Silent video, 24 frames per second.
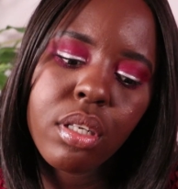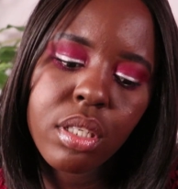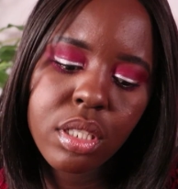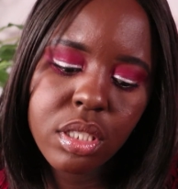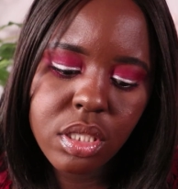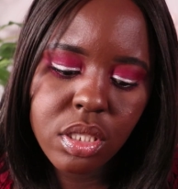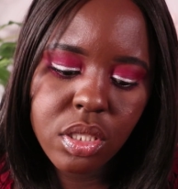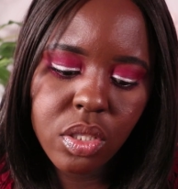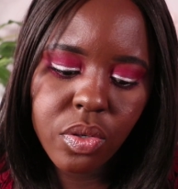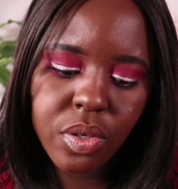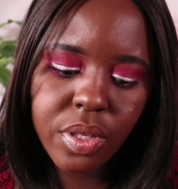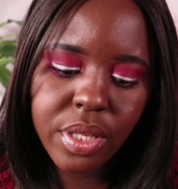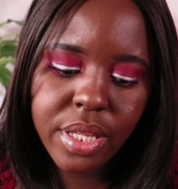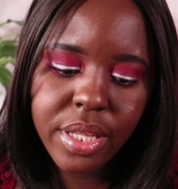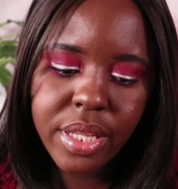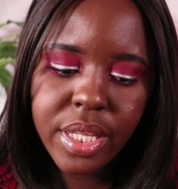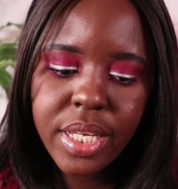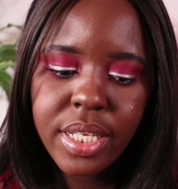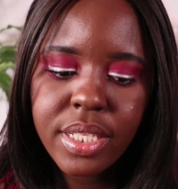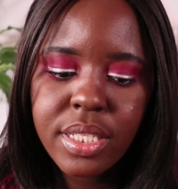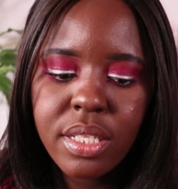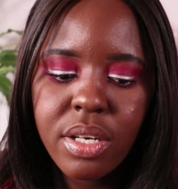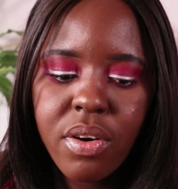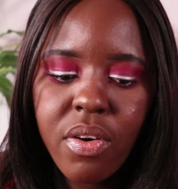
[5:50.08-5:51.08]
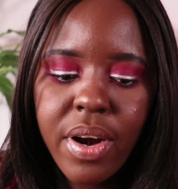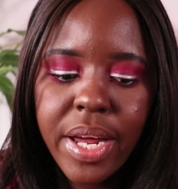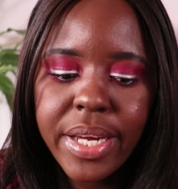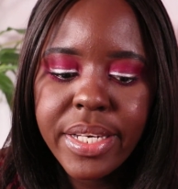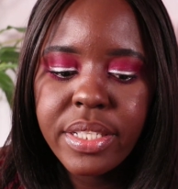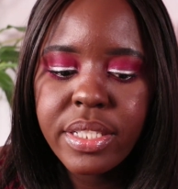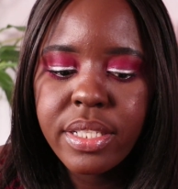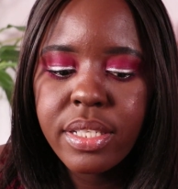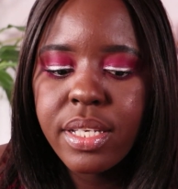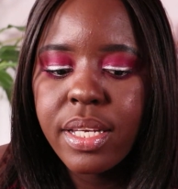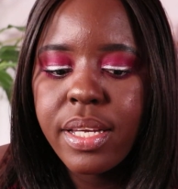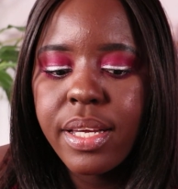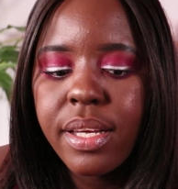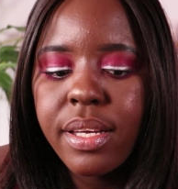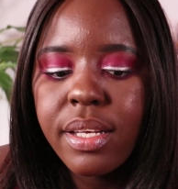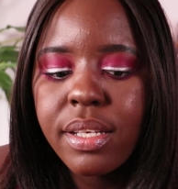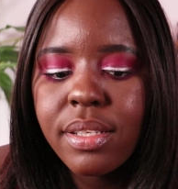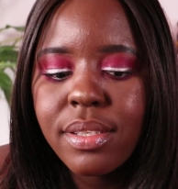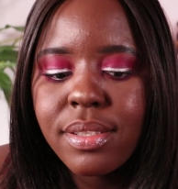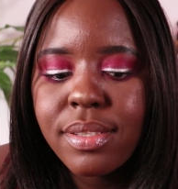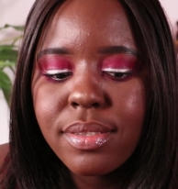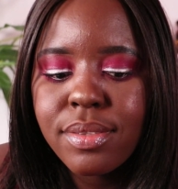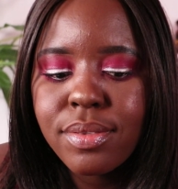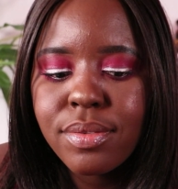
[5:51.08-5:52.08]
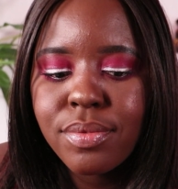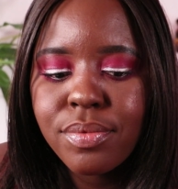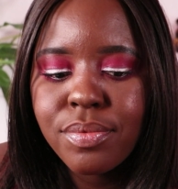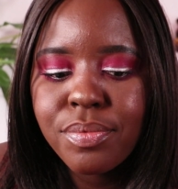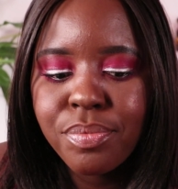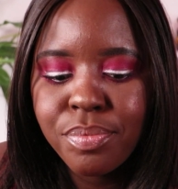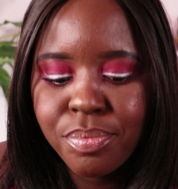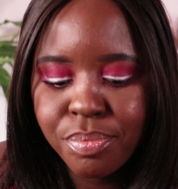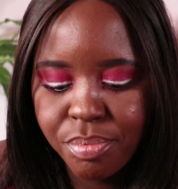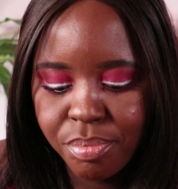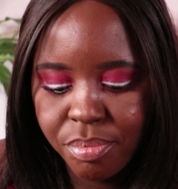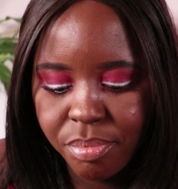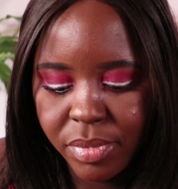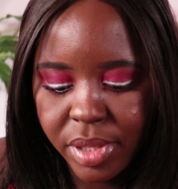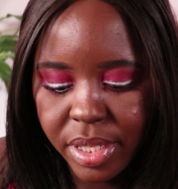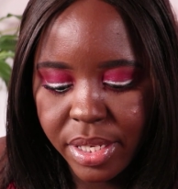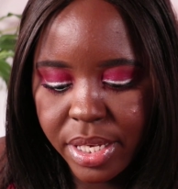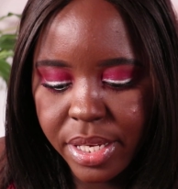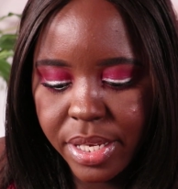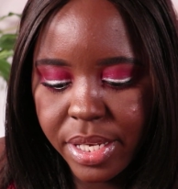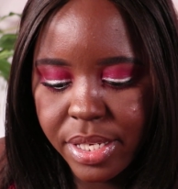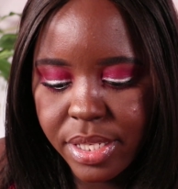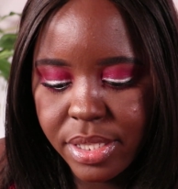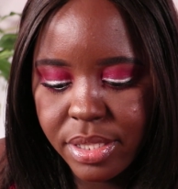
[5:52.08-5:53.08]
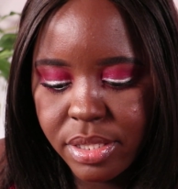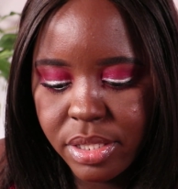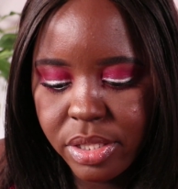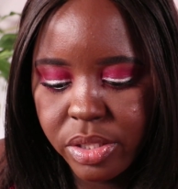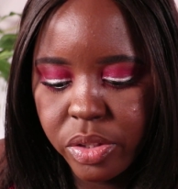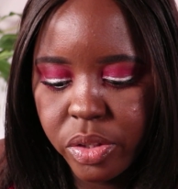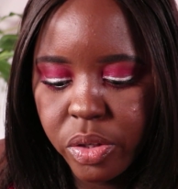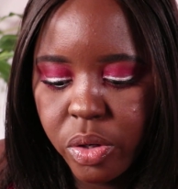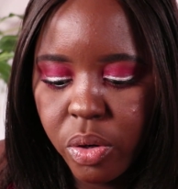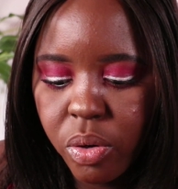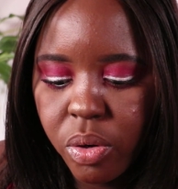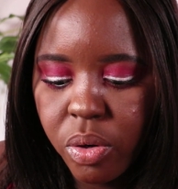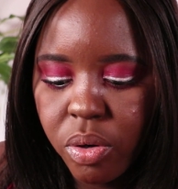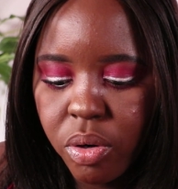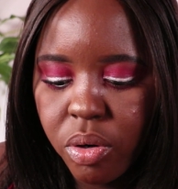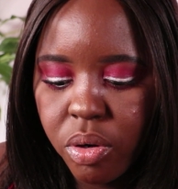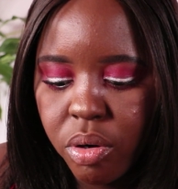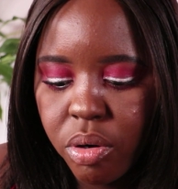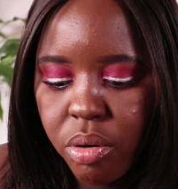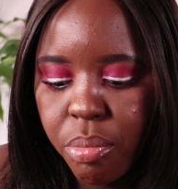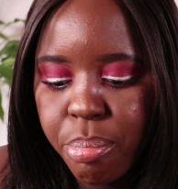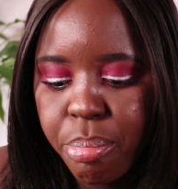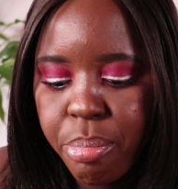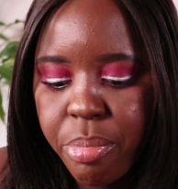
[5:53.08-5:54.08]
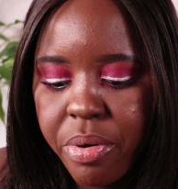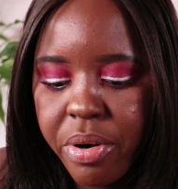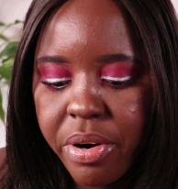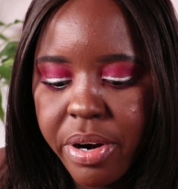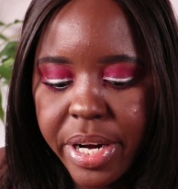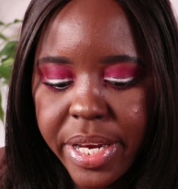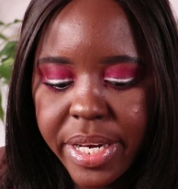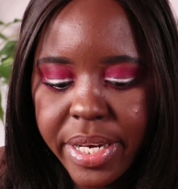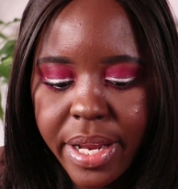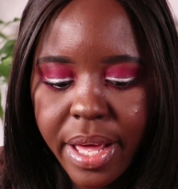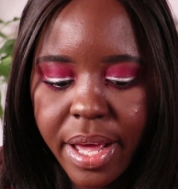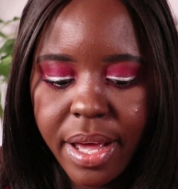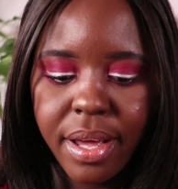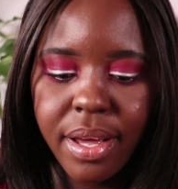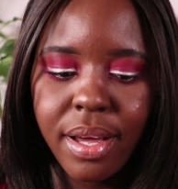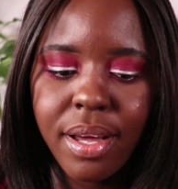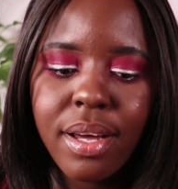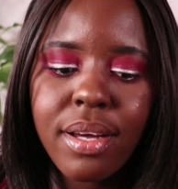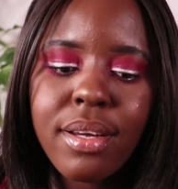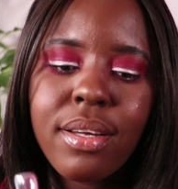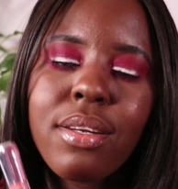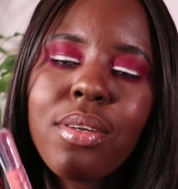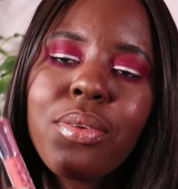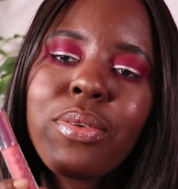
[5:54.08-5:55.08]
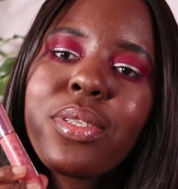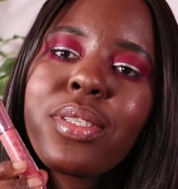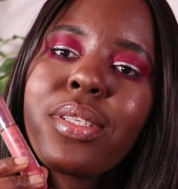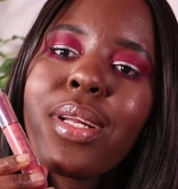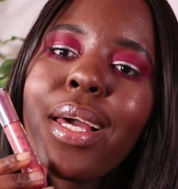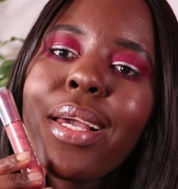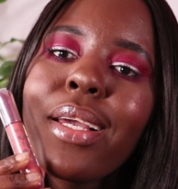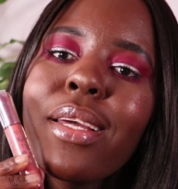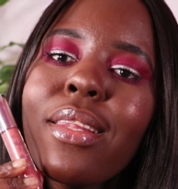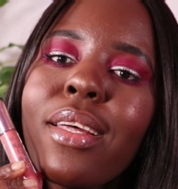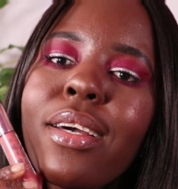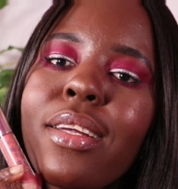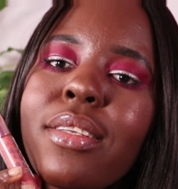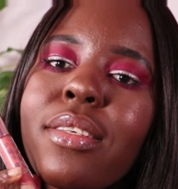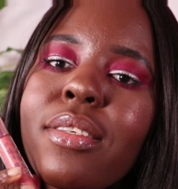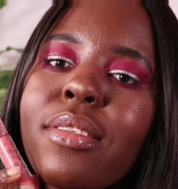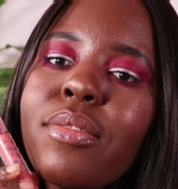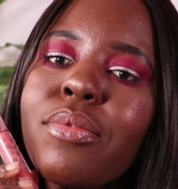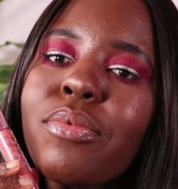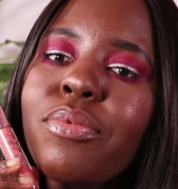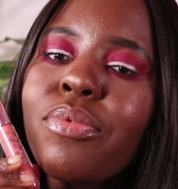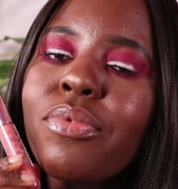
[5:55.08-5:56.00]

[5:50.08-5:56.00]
so this right here is no brainer looks like that